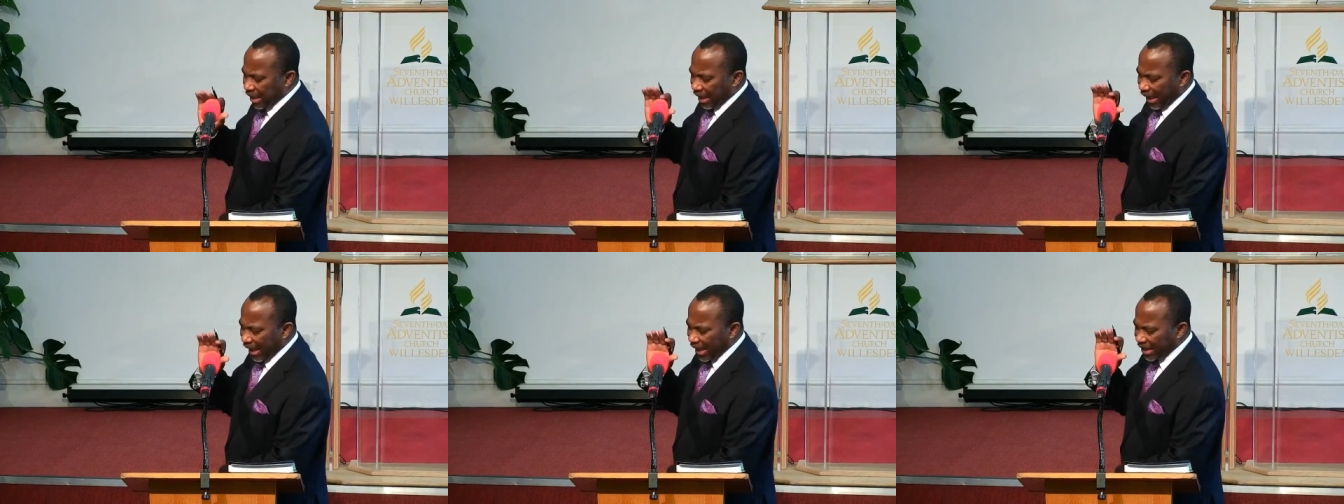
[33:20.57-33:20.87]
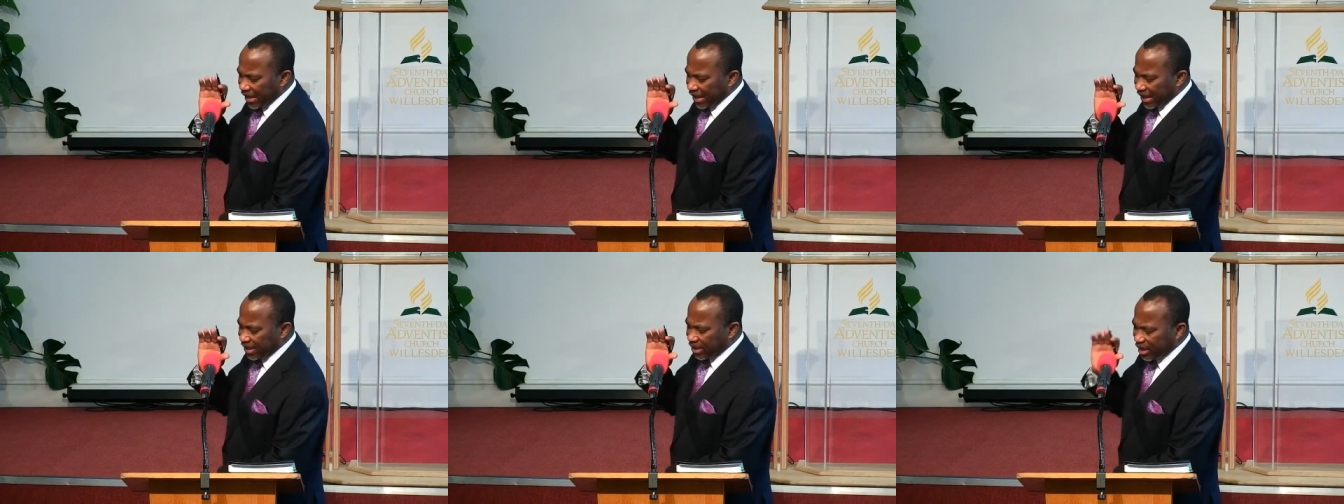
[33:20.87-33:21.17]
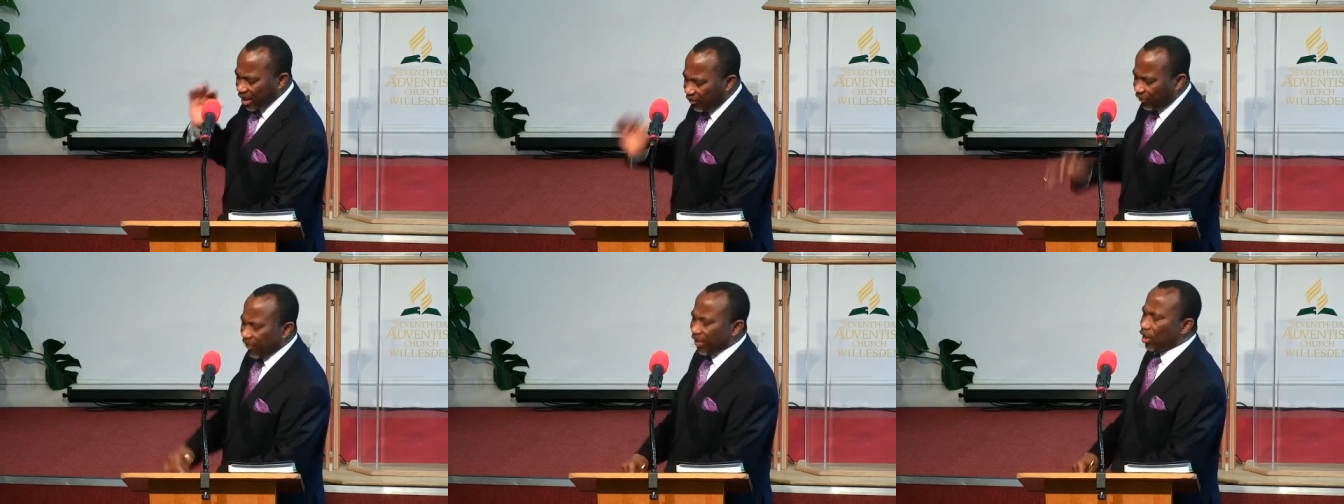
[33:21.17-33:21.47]

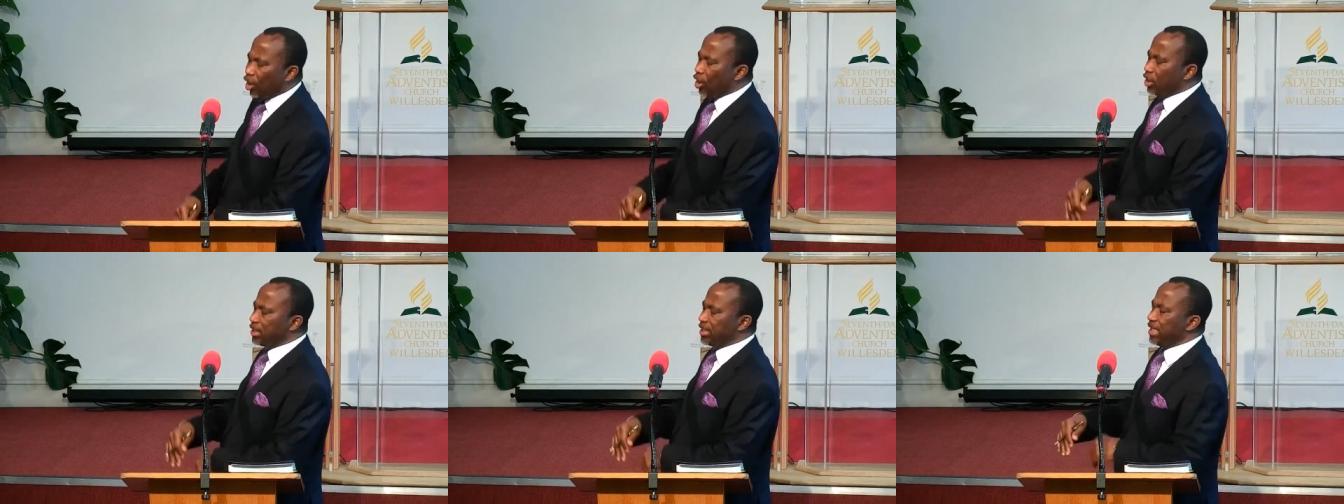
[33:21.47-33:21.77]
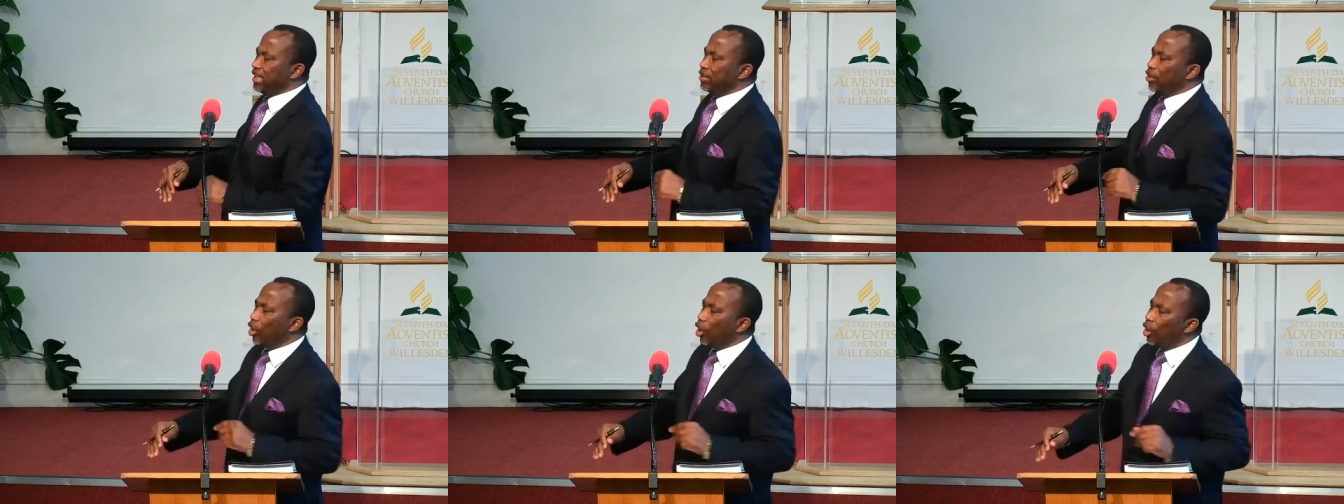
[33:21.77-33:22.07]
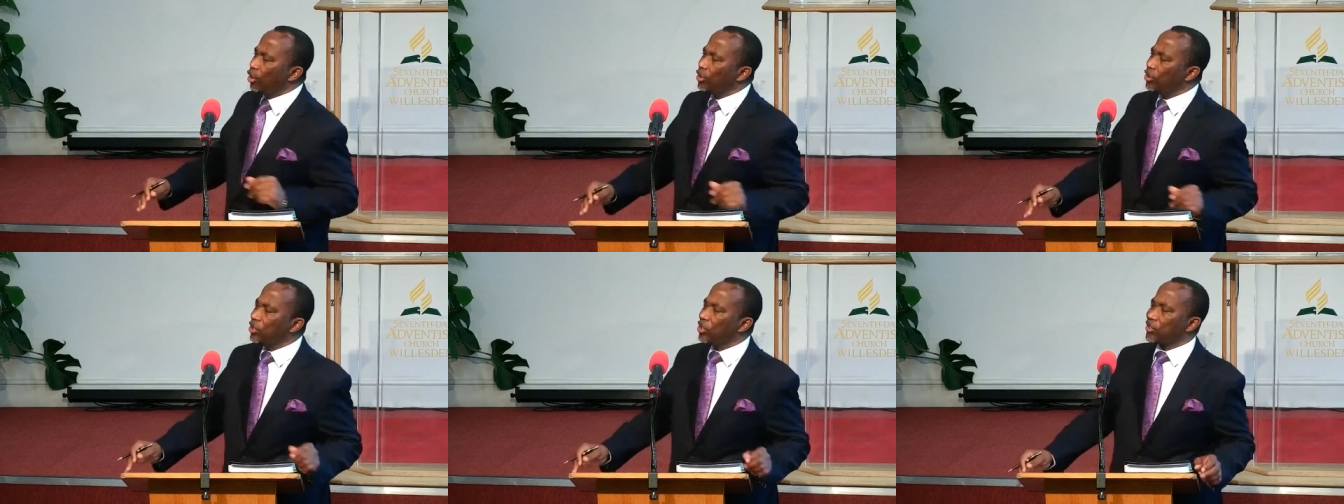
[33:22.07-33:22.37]
difficulty in
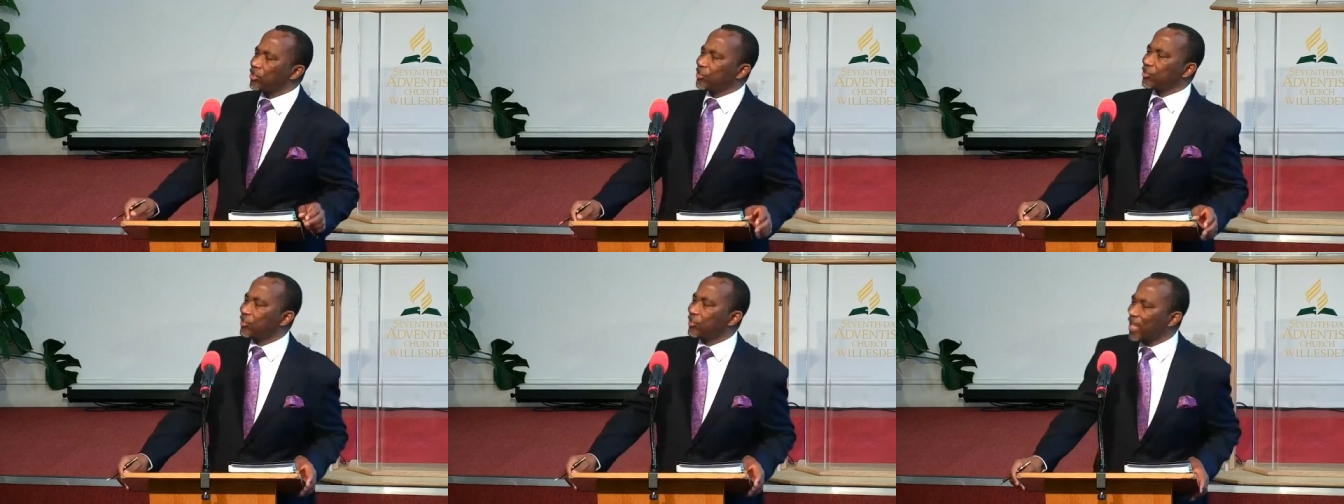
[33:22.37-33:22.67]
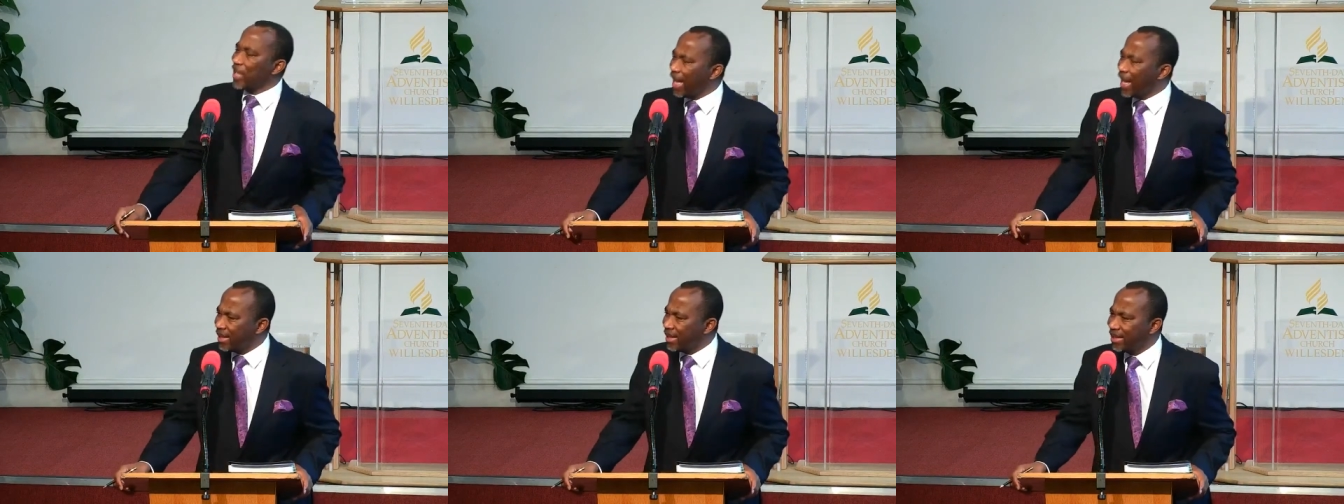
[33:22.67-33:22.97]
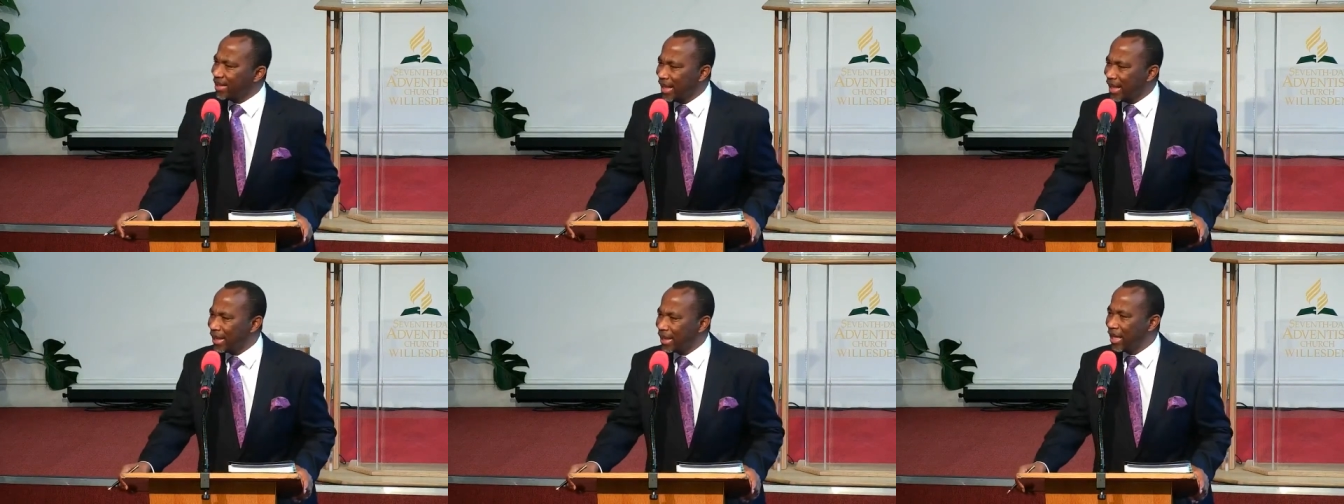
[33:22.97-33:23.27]

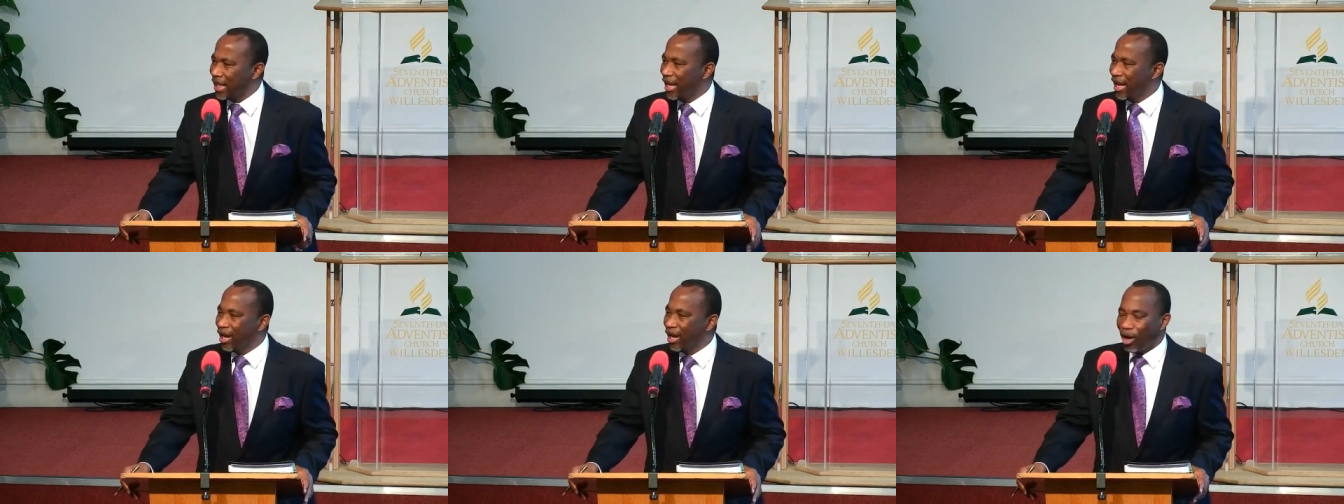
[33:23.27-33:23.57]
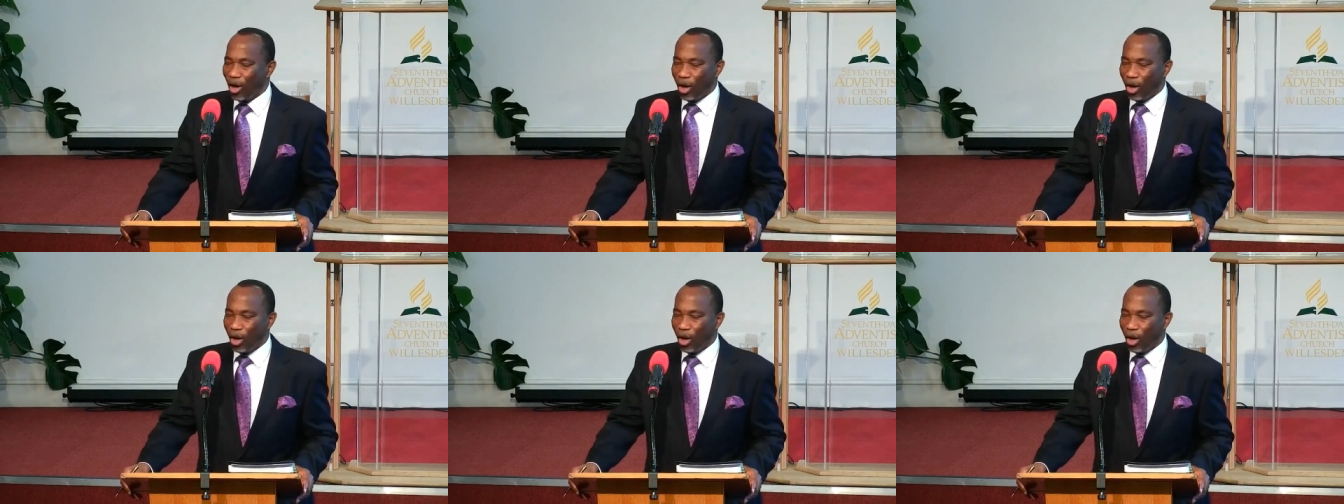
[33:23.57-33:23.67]
understanding